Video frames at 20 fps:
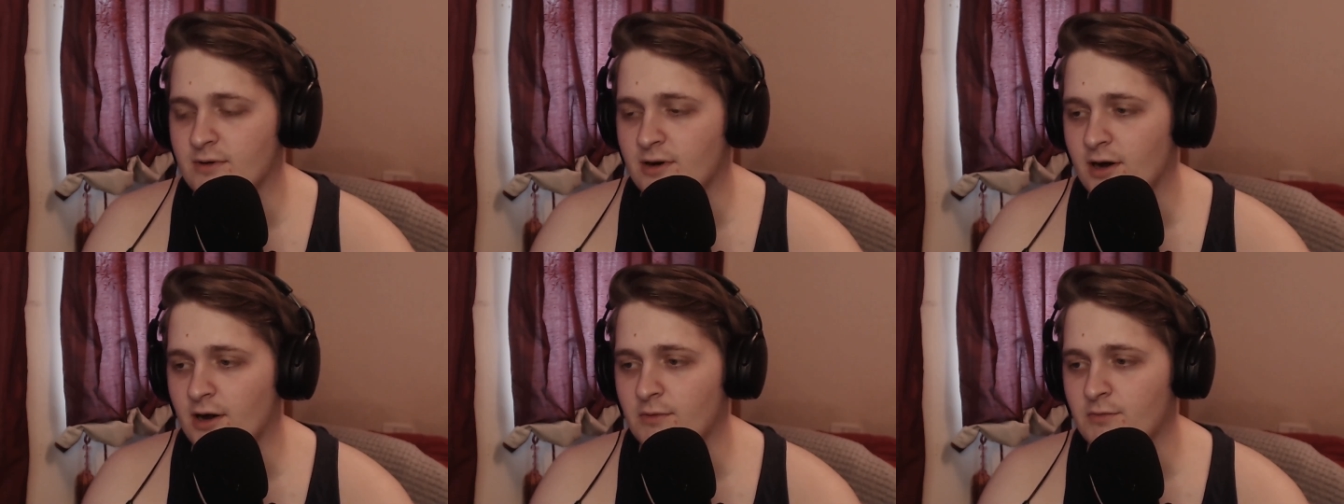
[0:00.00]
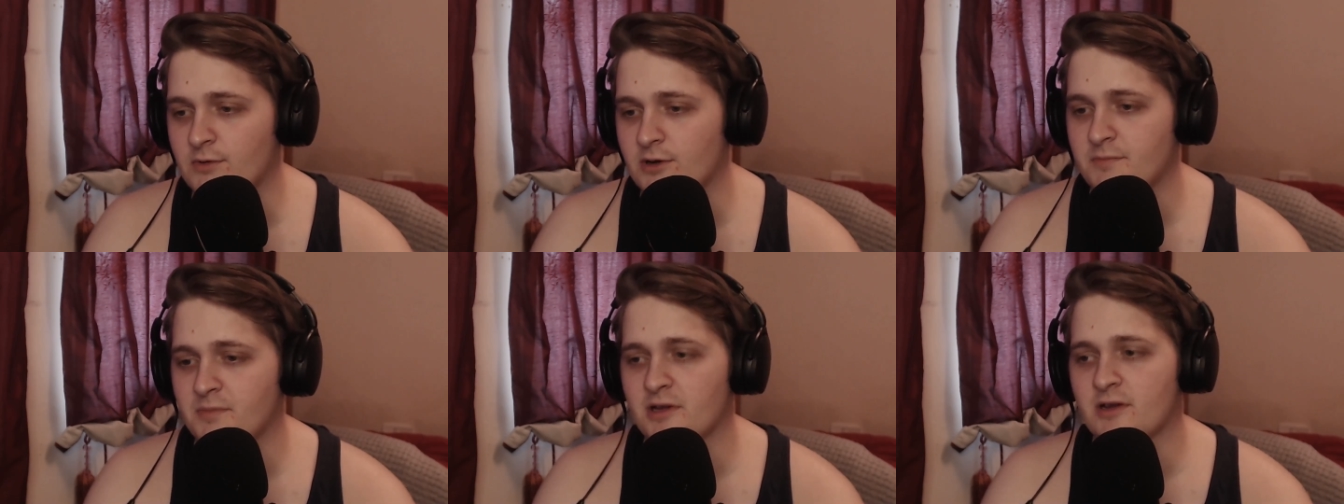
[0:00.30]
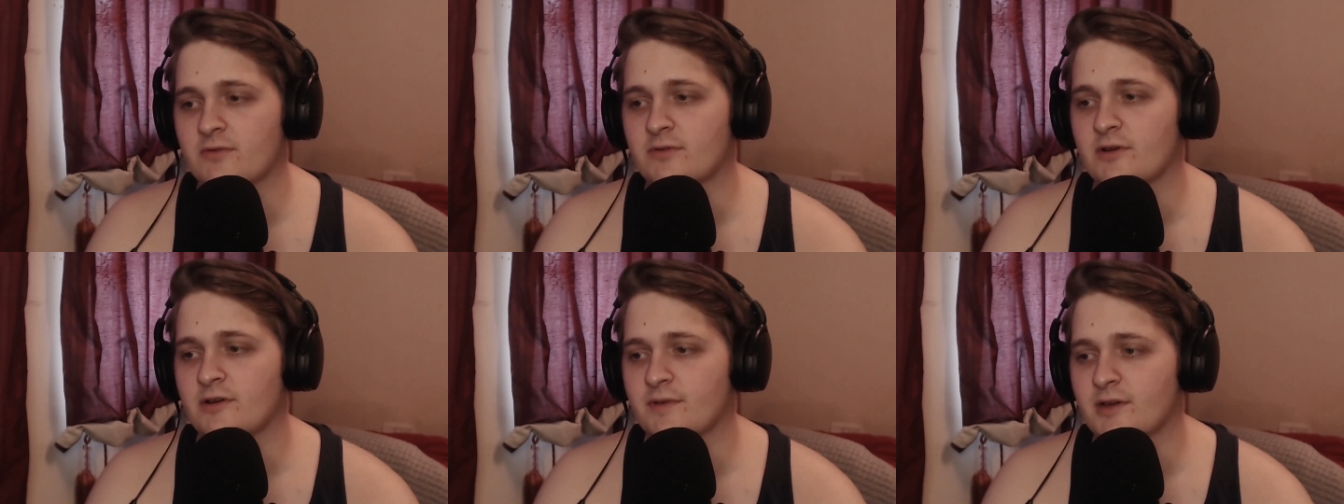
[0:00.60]
or I would have been
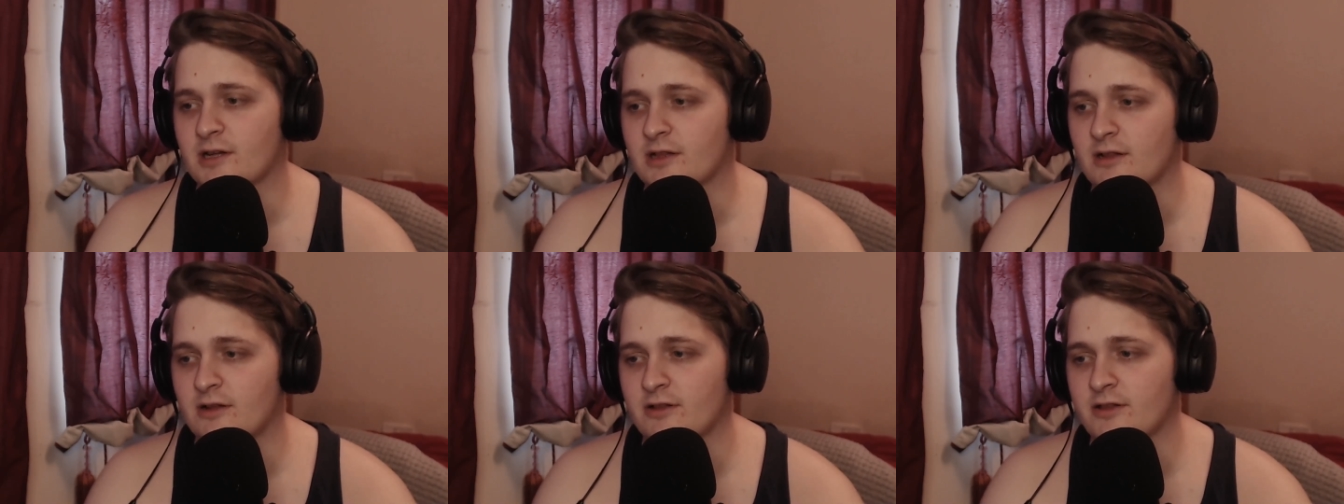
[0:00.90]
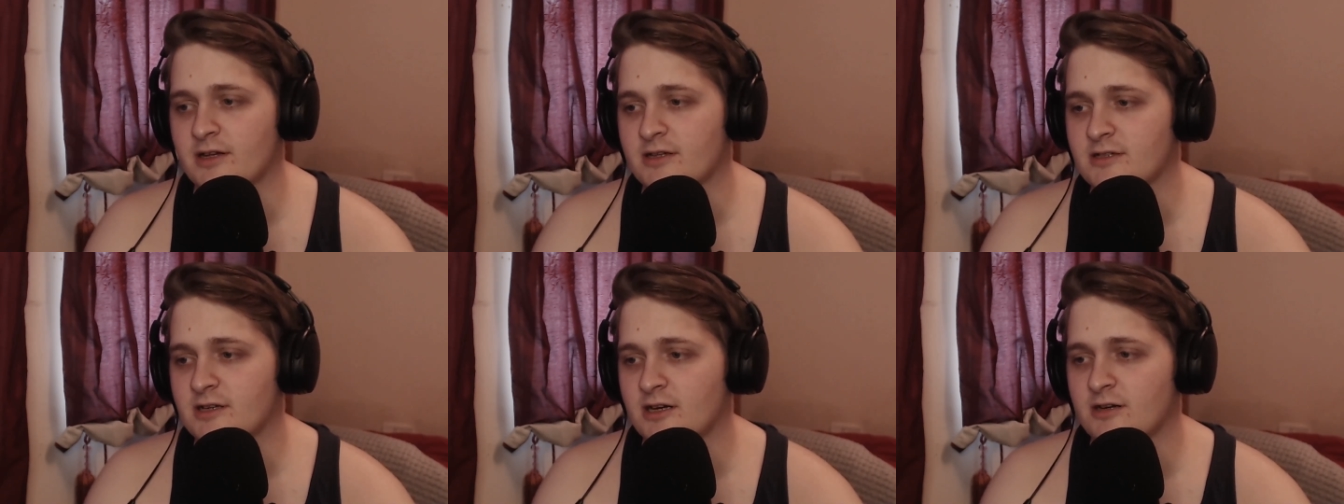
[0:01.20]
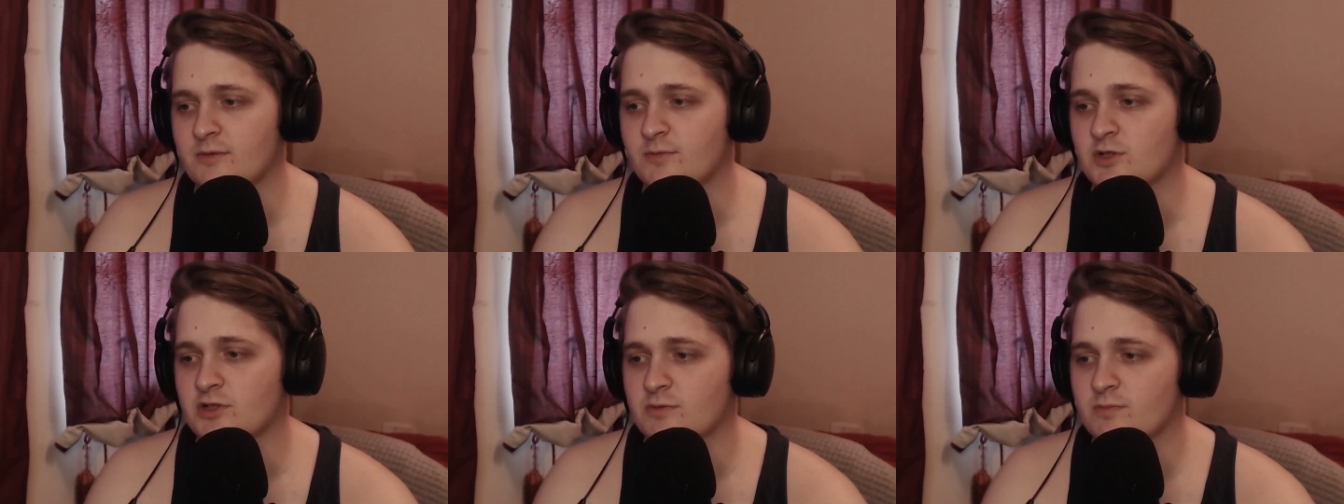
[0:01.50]
grieving a lot of that
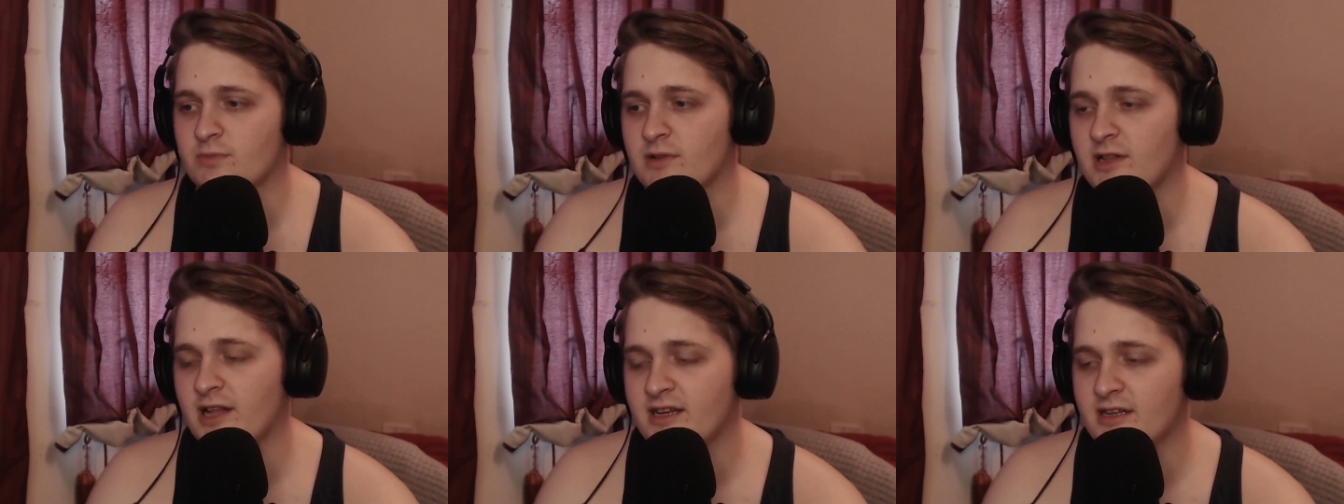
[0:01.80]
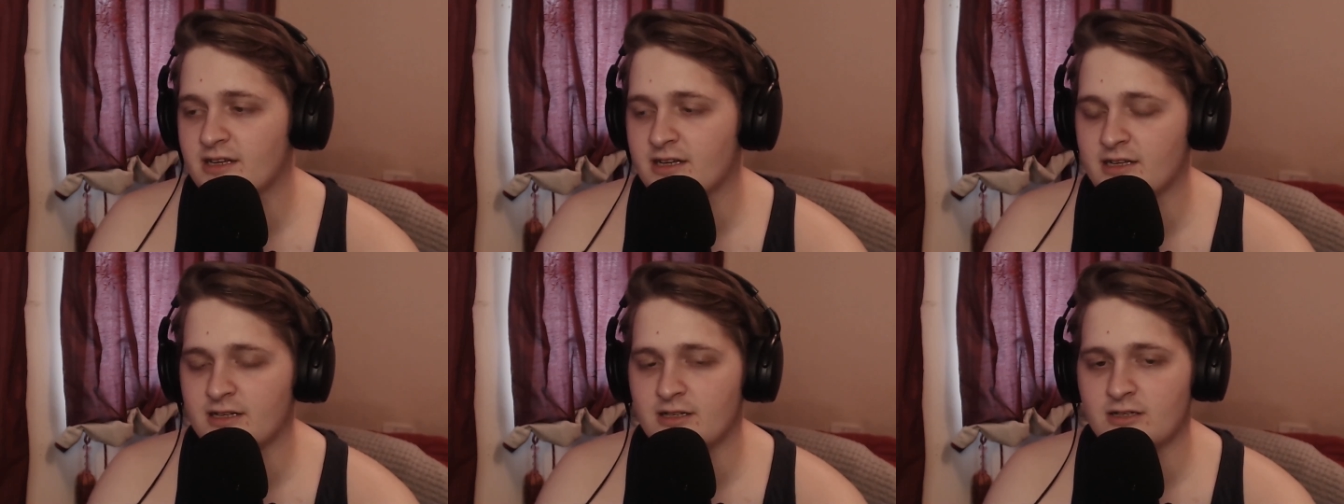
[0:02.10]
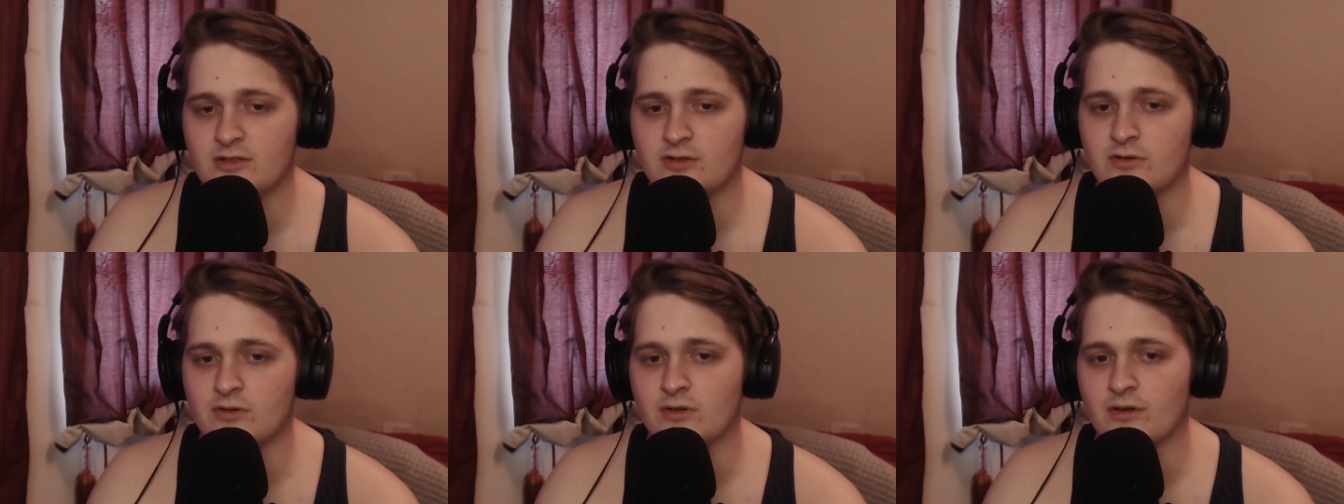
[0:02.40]
time just planning
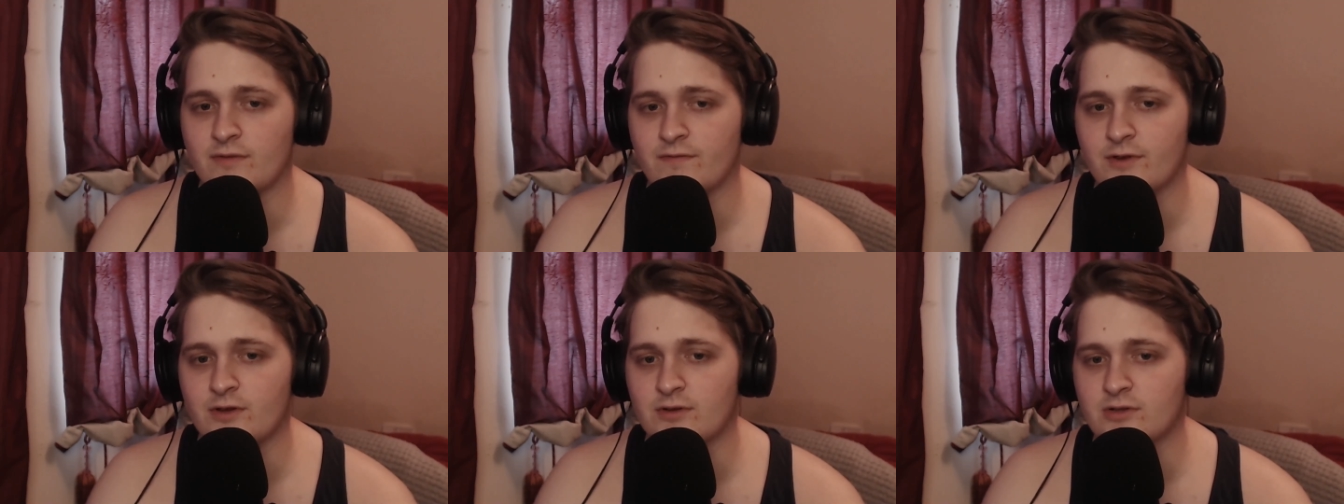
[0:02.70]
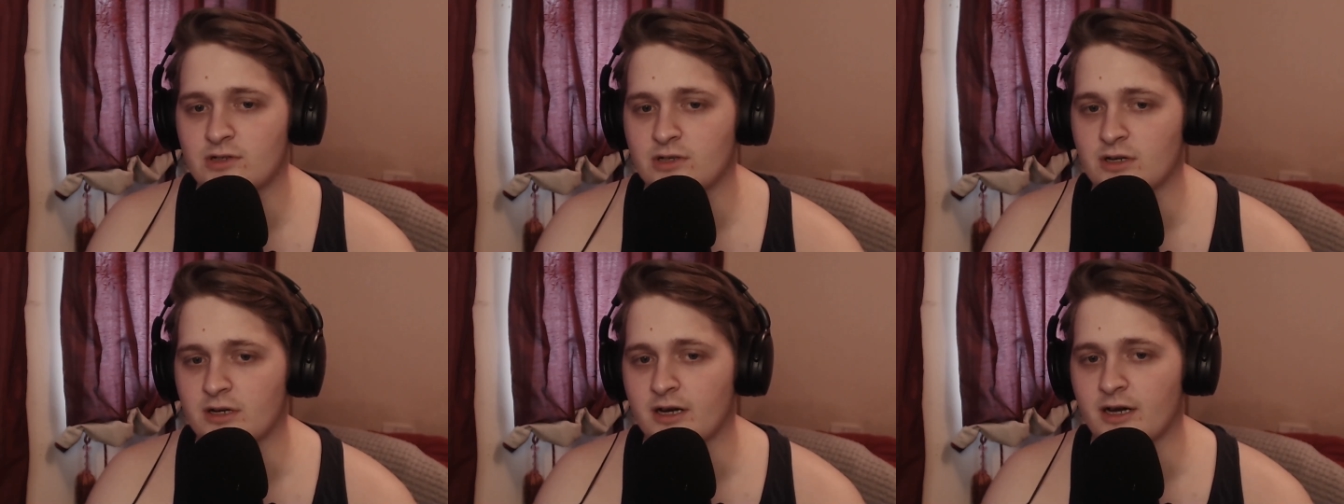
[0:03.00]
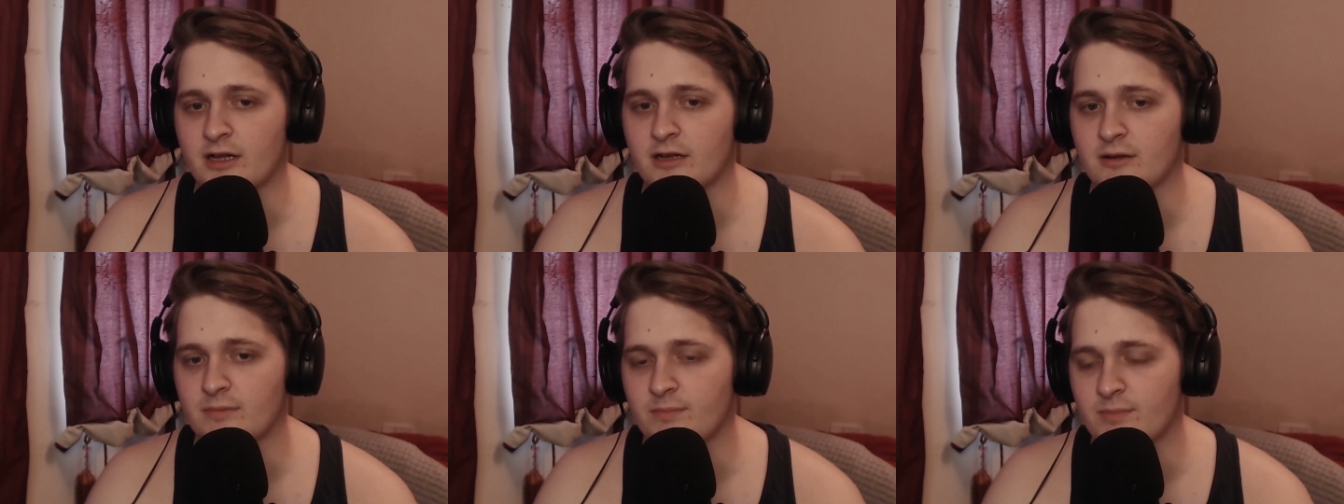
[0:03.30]
into the future
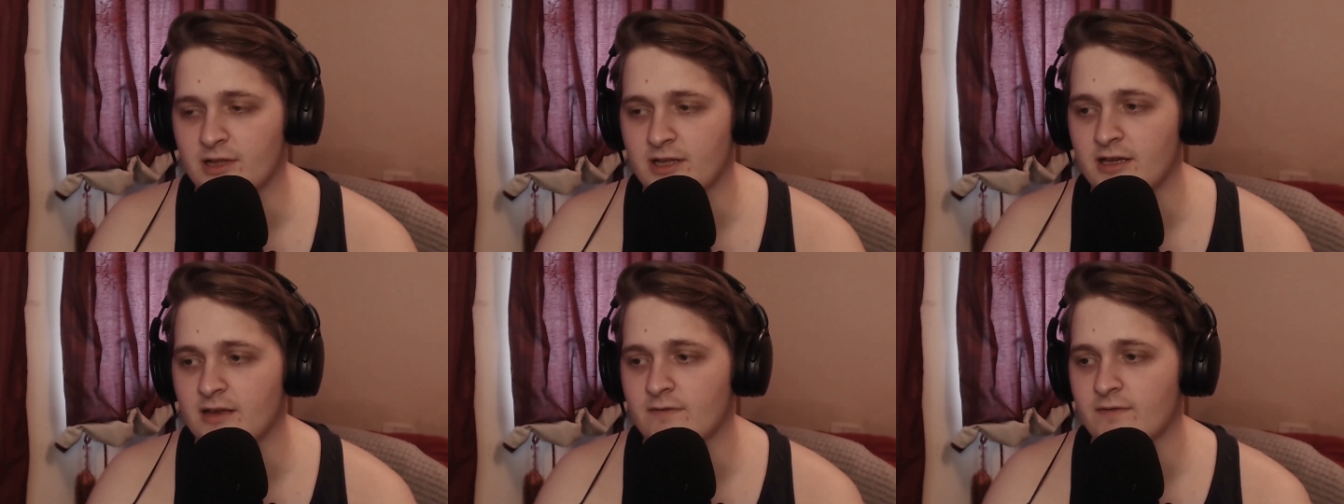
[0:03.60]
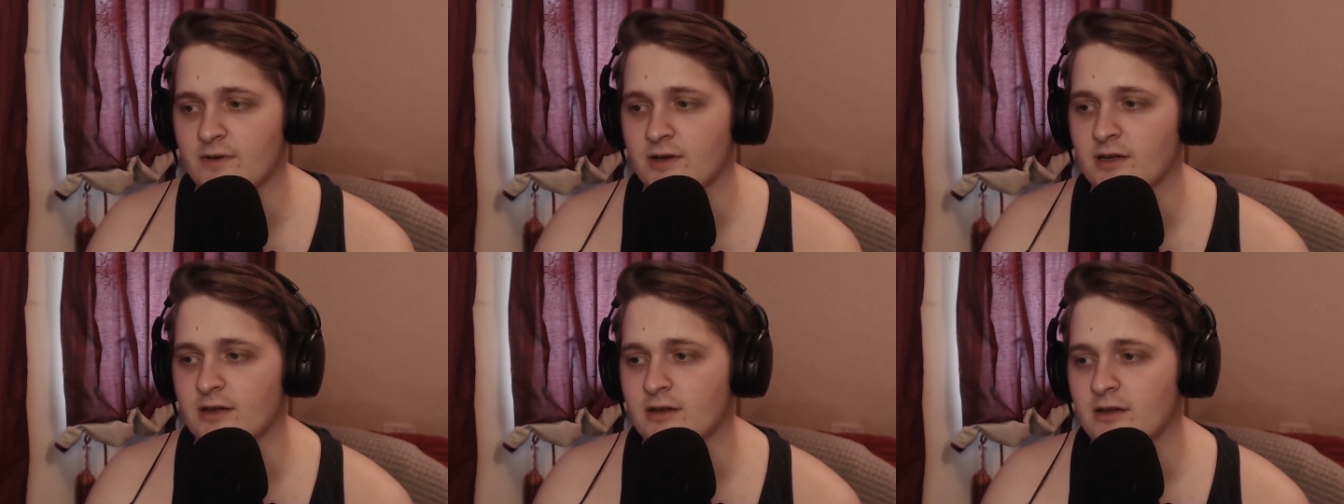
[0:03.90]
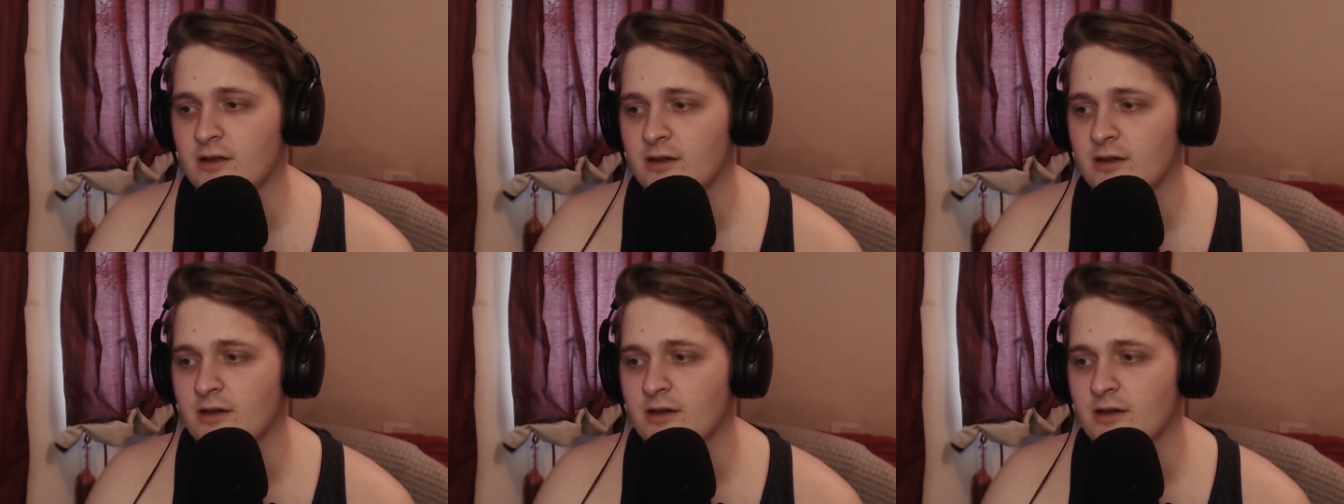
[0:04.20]
and believing